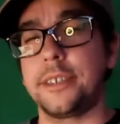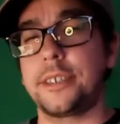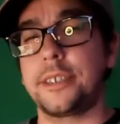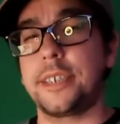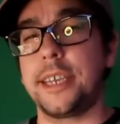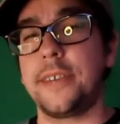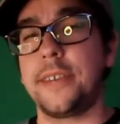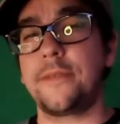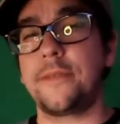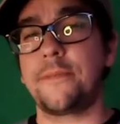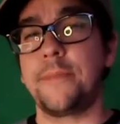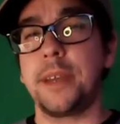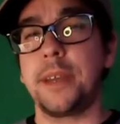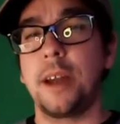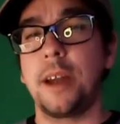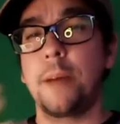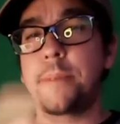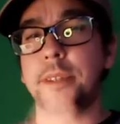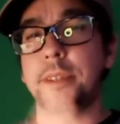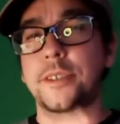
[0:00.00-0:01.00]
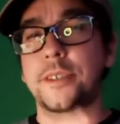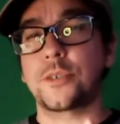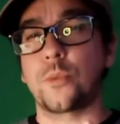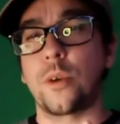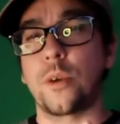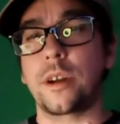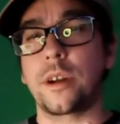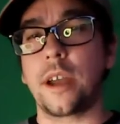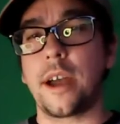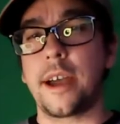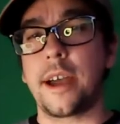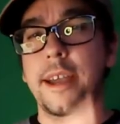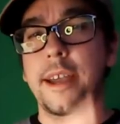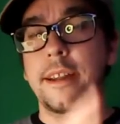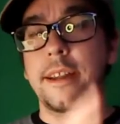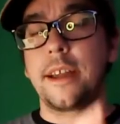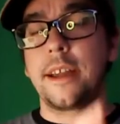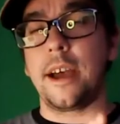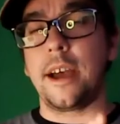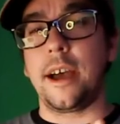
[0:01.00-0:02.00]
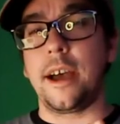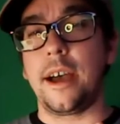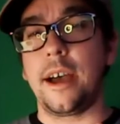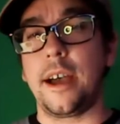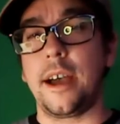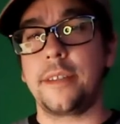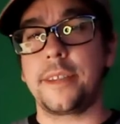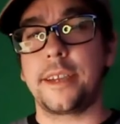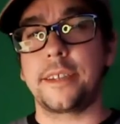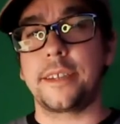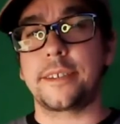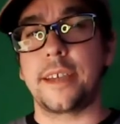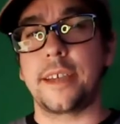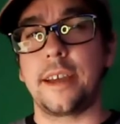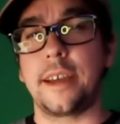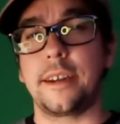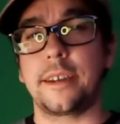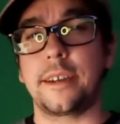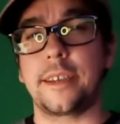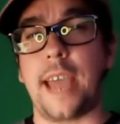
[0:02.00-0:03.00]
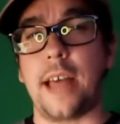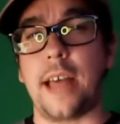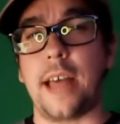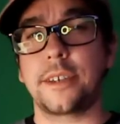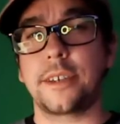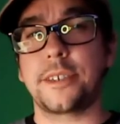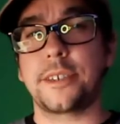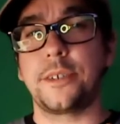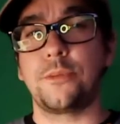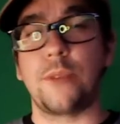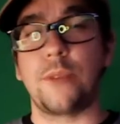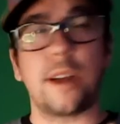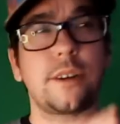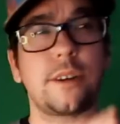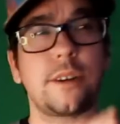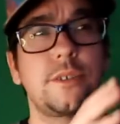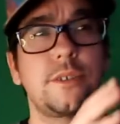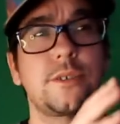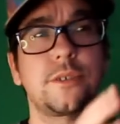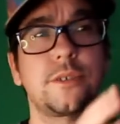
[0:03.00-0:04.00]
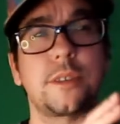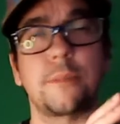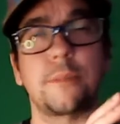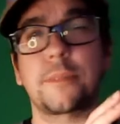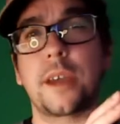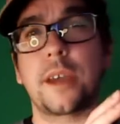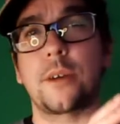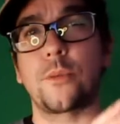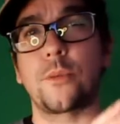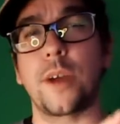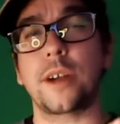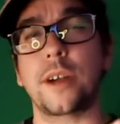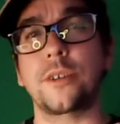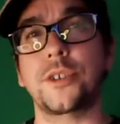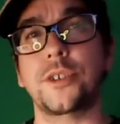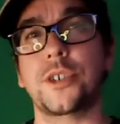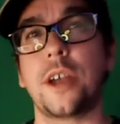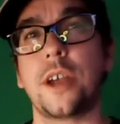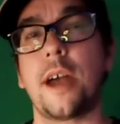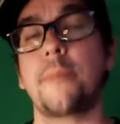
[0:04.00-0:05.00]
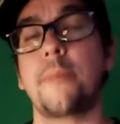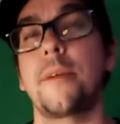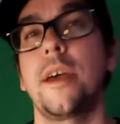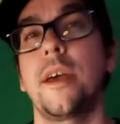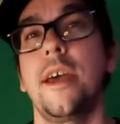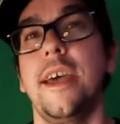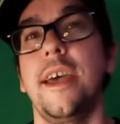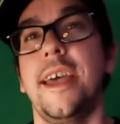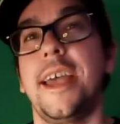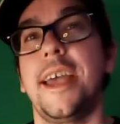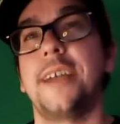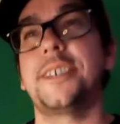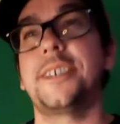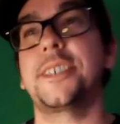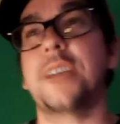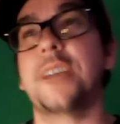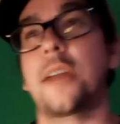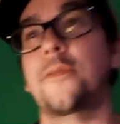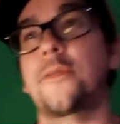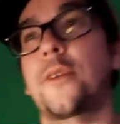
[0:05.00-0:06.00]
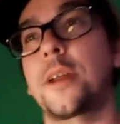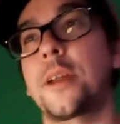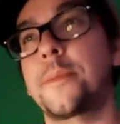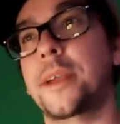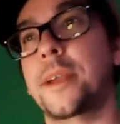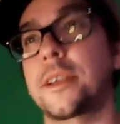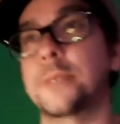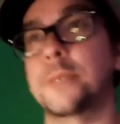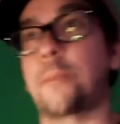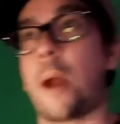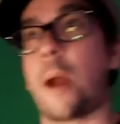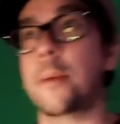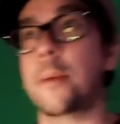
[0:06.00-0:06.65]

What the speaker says: and Steve meet up at this one guy at, I think it's at a Galaxy Records or some kind of record shop. It's just kind of funny because